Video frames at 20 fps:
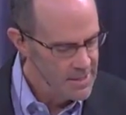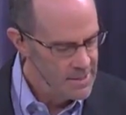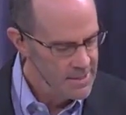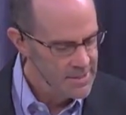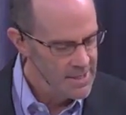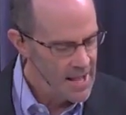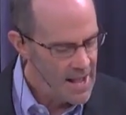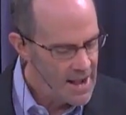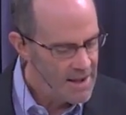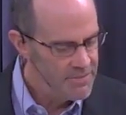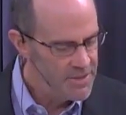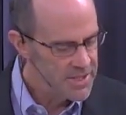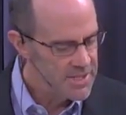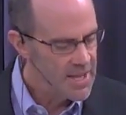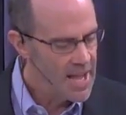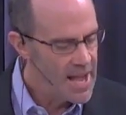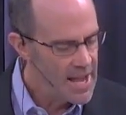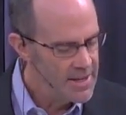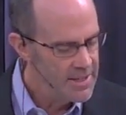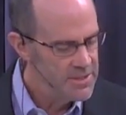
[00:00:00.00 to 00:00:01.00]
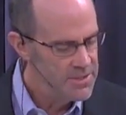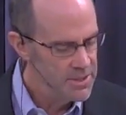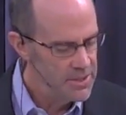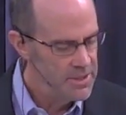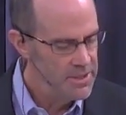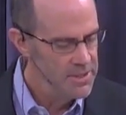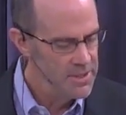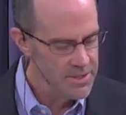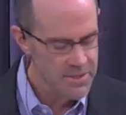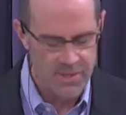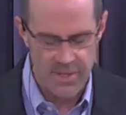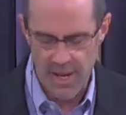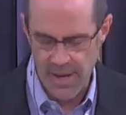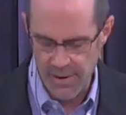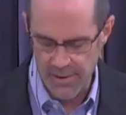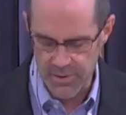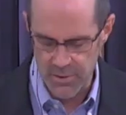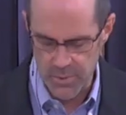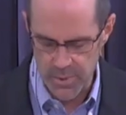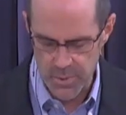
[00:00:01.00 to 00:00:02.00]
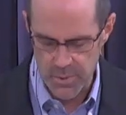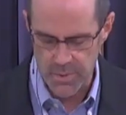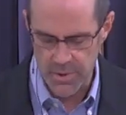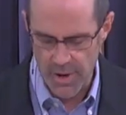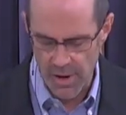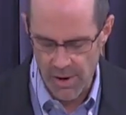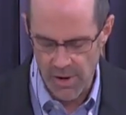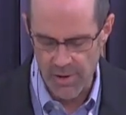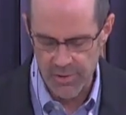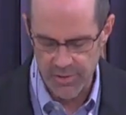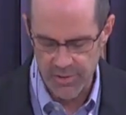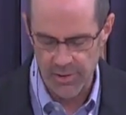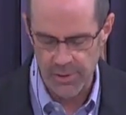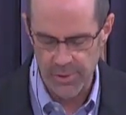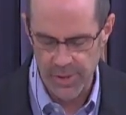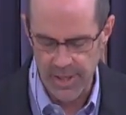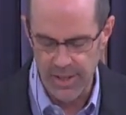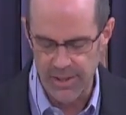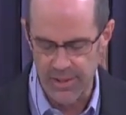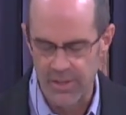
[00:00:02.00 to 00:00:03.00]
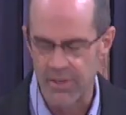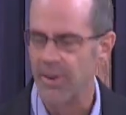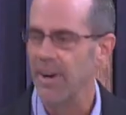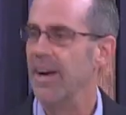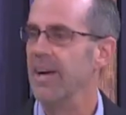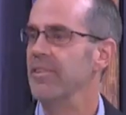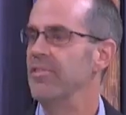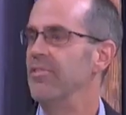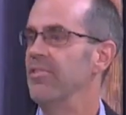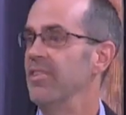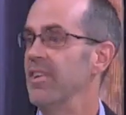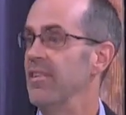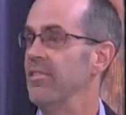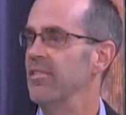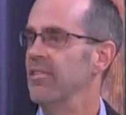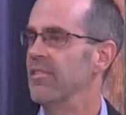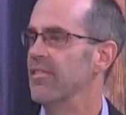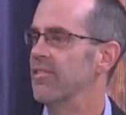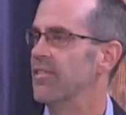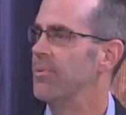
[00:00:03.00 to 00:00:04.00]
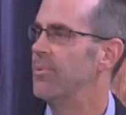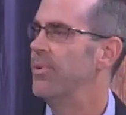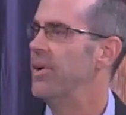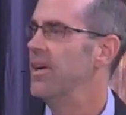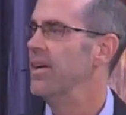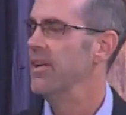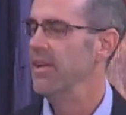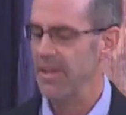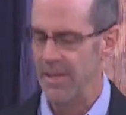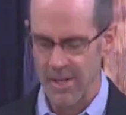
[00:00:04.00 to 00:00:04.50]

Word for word: To have this attitude in yourselves, which was also in Christ Jesus, the one